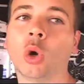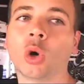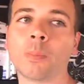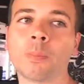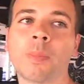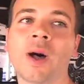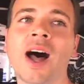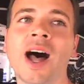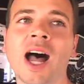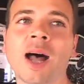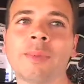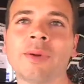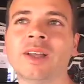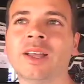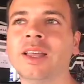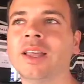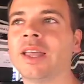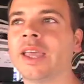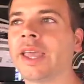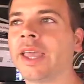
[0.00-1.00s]
or bob,
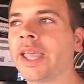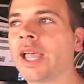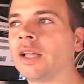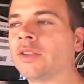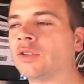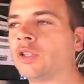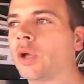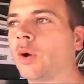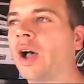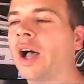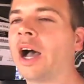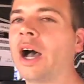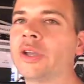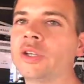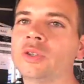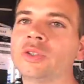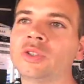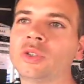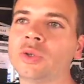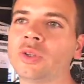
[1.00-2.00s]
and how
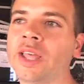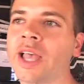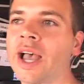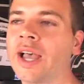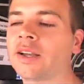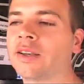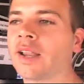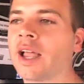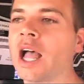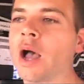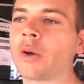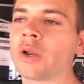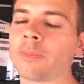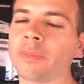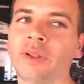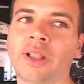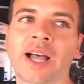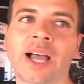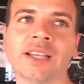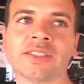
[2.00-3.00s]
you do that and how it
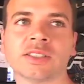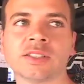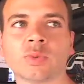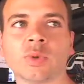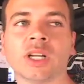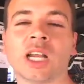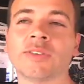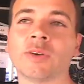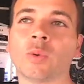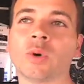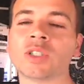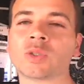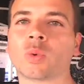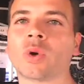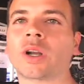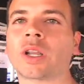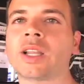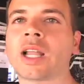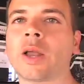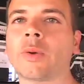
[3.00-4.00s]
applies is what everyone's
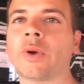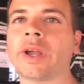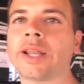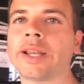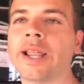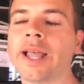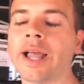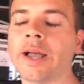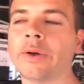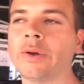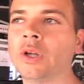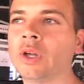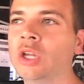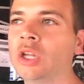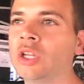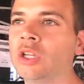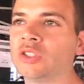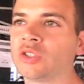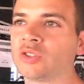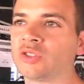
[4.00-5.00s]
working on right now.
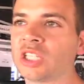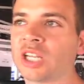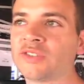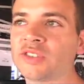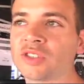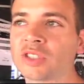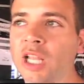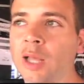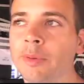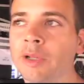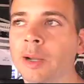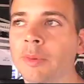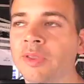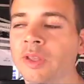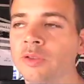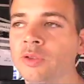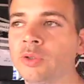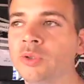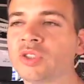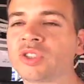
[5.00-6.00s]
So instead of just coming up
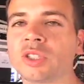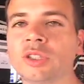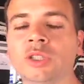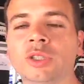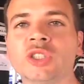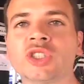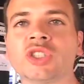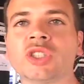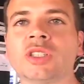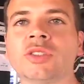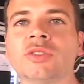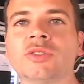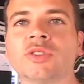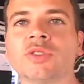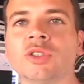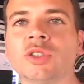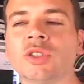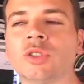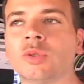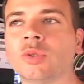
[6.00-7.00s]
with a new solution
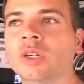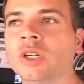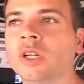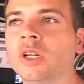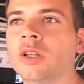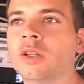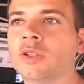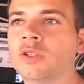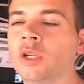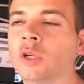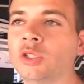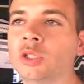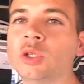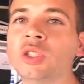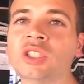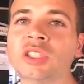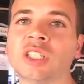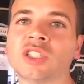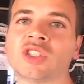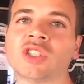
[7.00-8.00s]
to
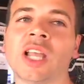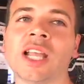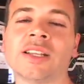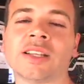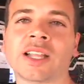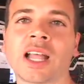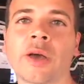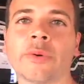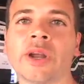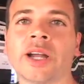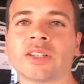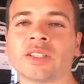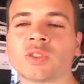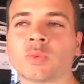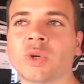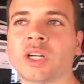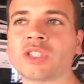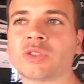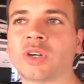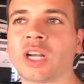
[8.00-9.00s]
using the chain to counteract this
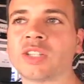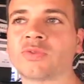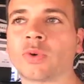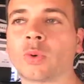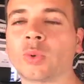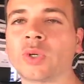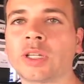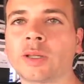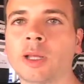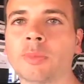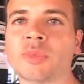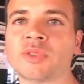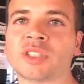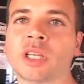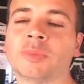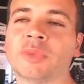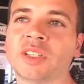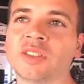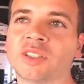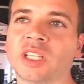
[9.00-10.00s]
weight transfer, we came up with
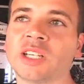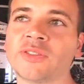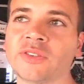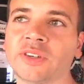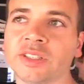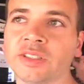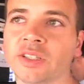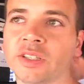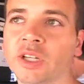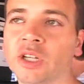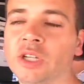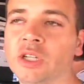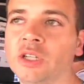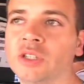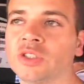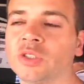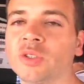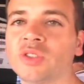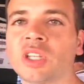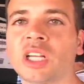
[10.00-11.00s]
something different.
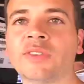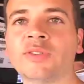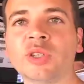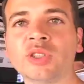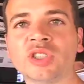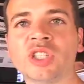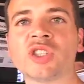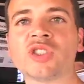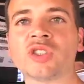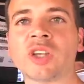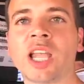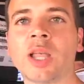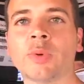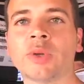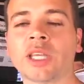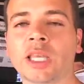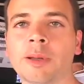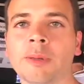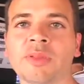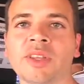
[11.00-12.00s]
So instead of using the chain,
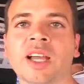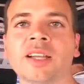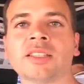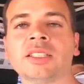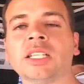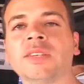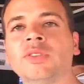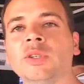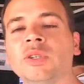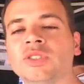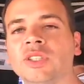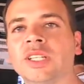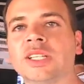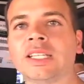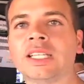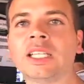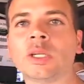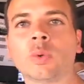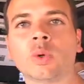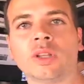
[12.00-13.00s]
we came up with the idea of using
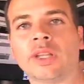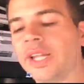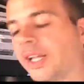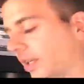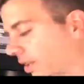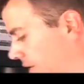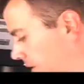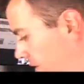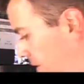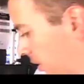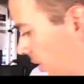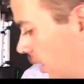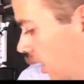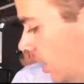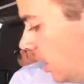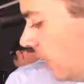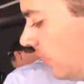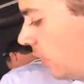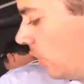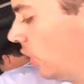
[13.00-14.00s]
Equilink.
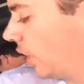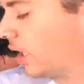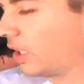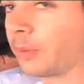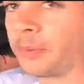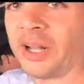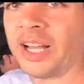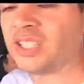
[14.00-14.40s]
If you look at the